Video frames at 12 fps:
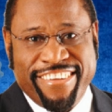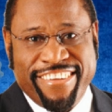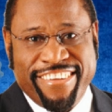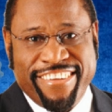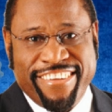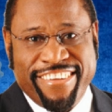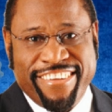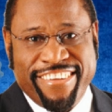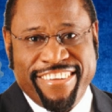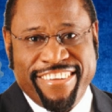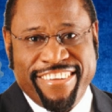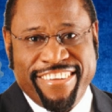
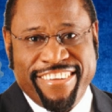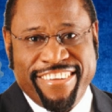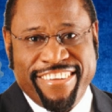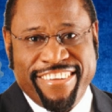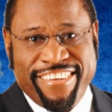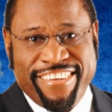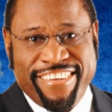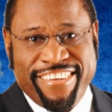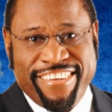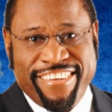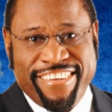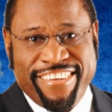
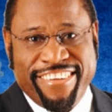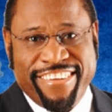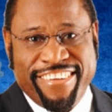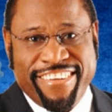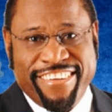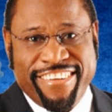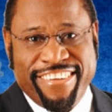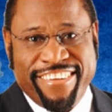The face doesn't move, so there is nothing to read.